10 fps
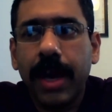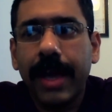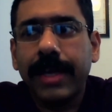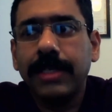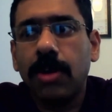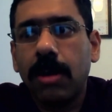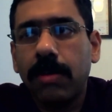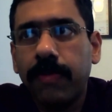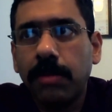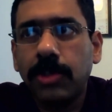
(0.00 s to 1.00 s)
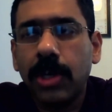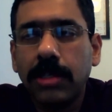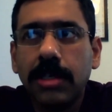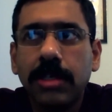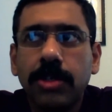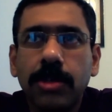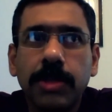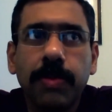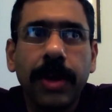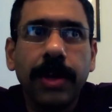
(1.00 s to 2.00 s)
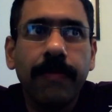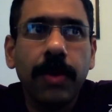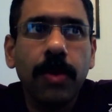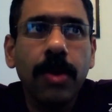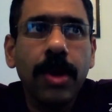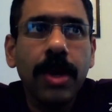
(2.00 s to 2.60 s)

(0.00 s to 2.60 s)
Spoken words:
I can talk from Johnson Controls point of view.